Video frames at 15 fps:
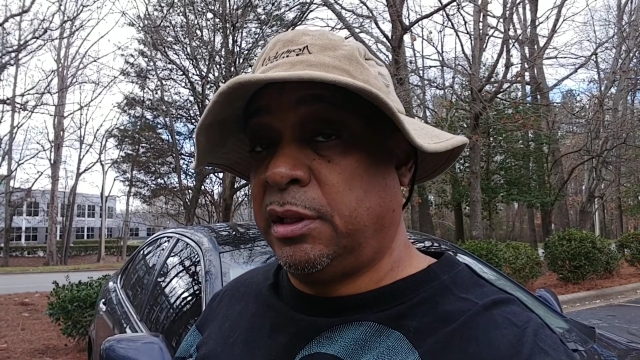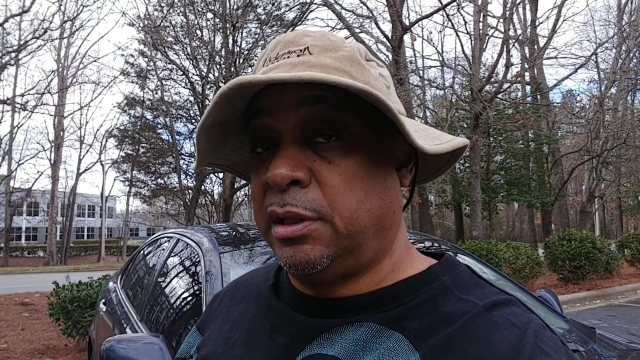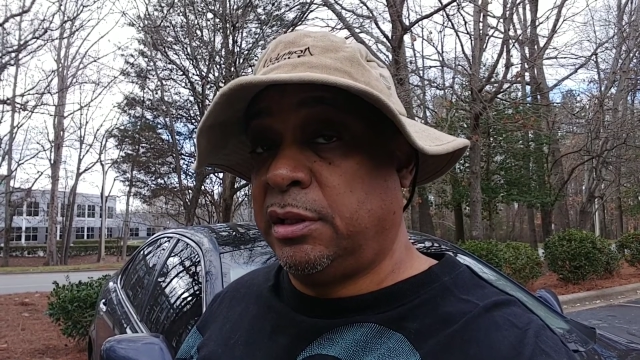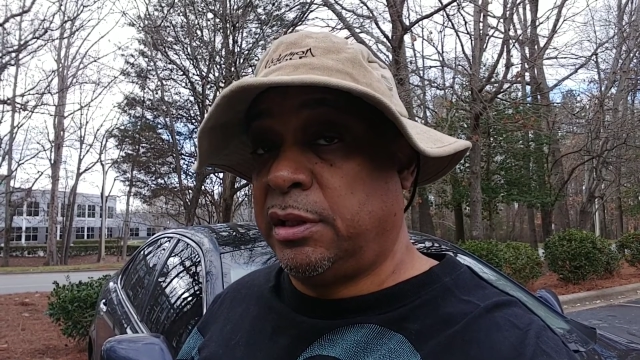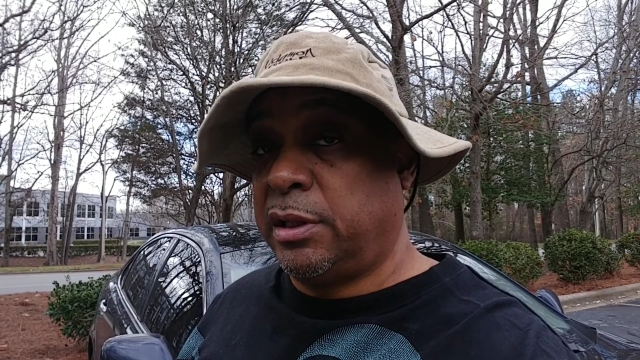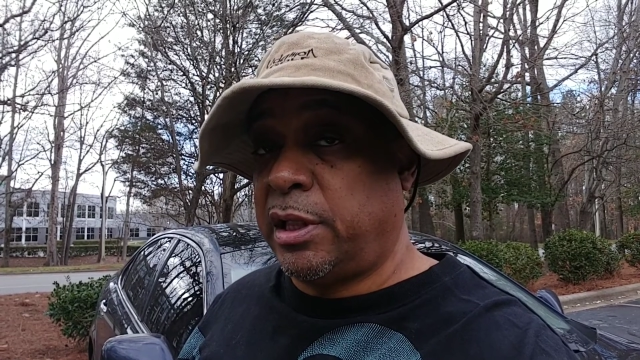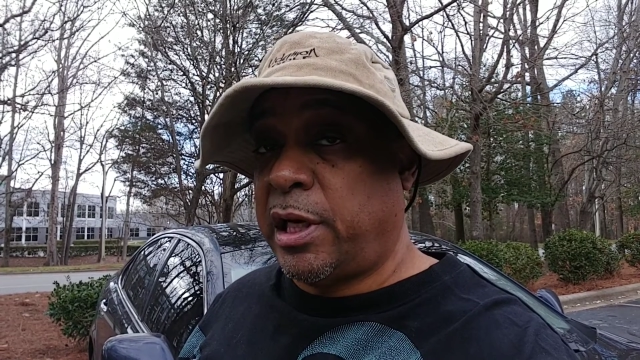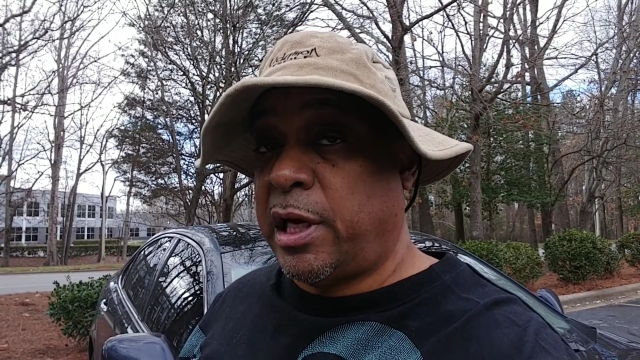
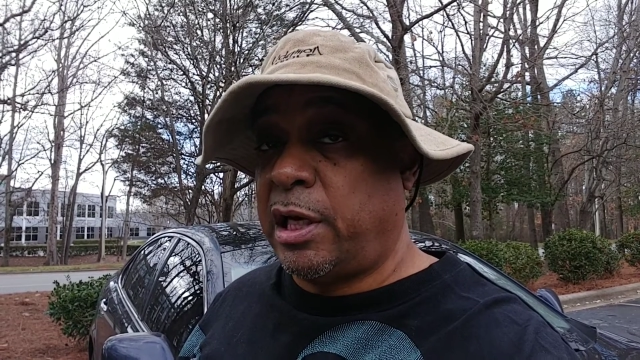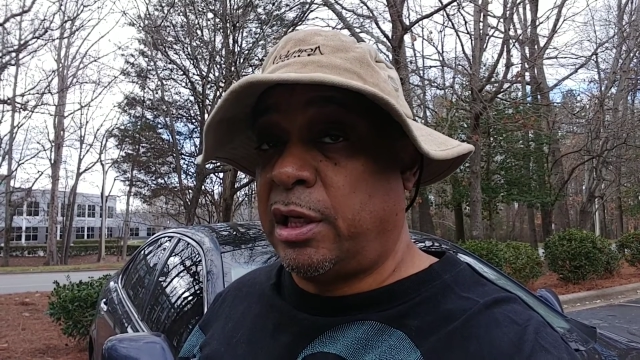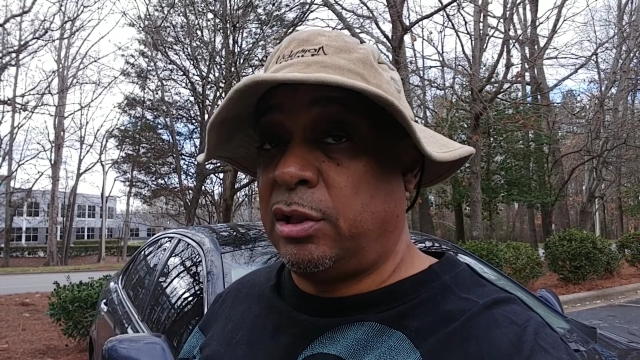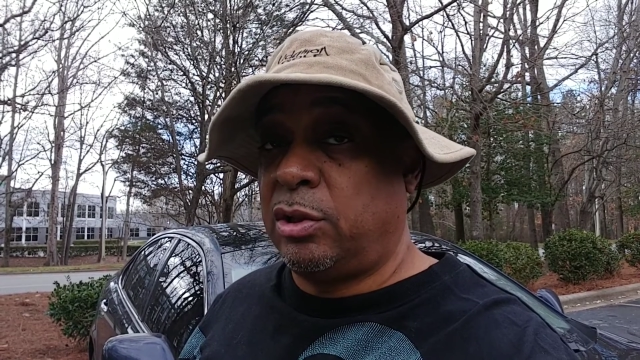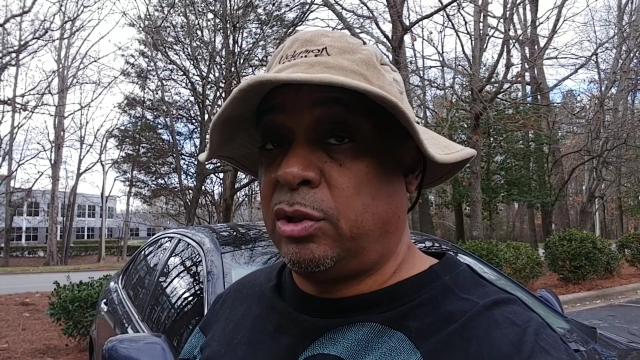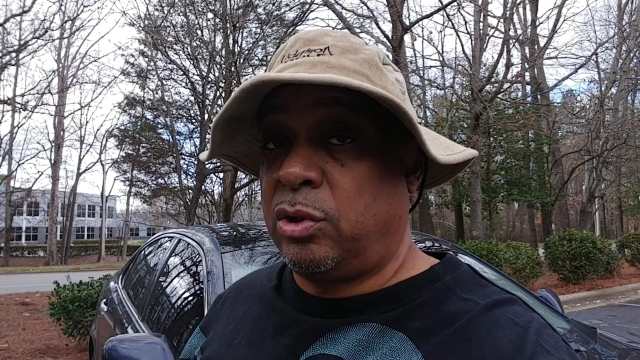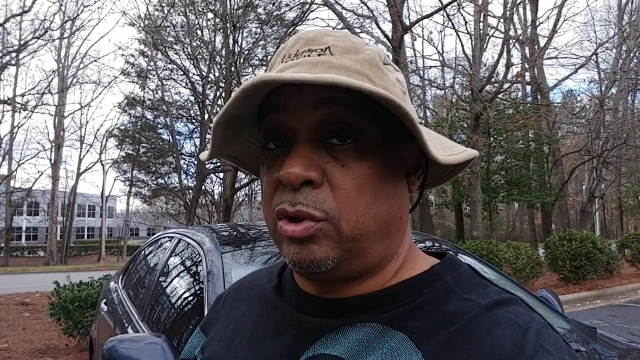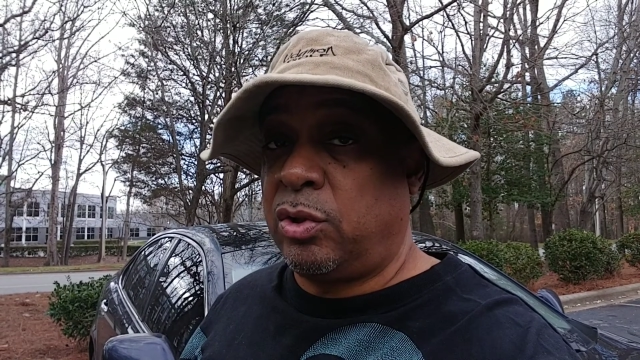that out
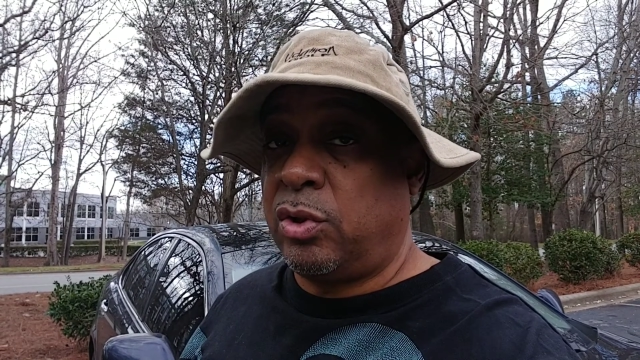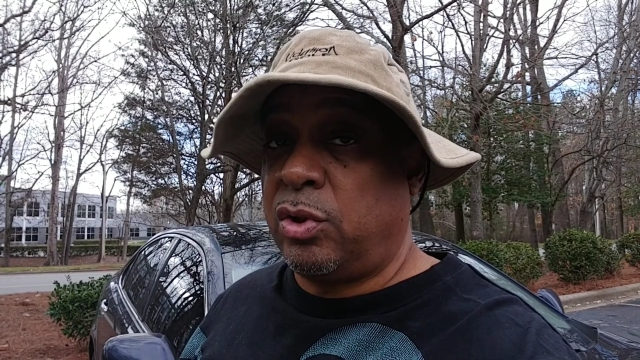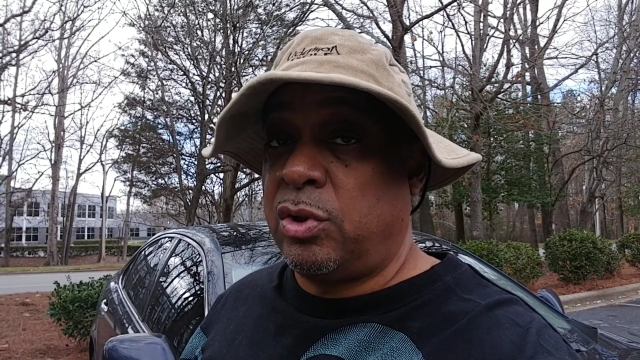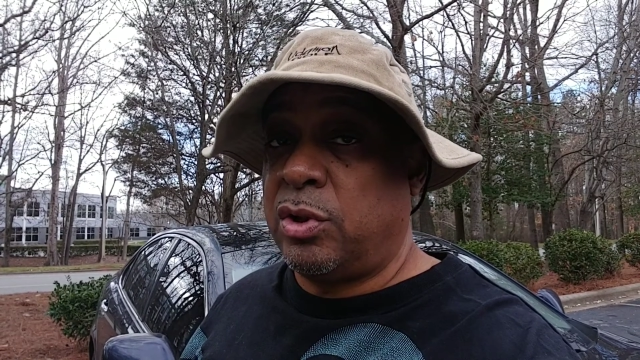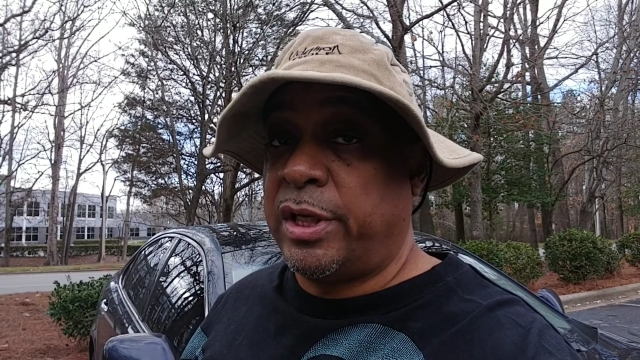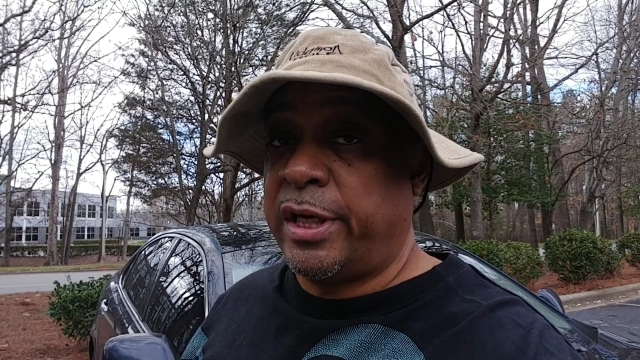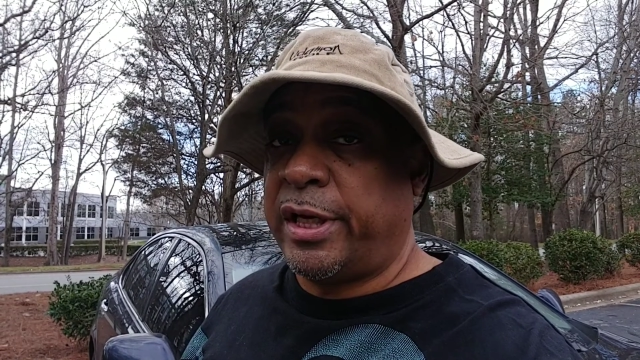of all the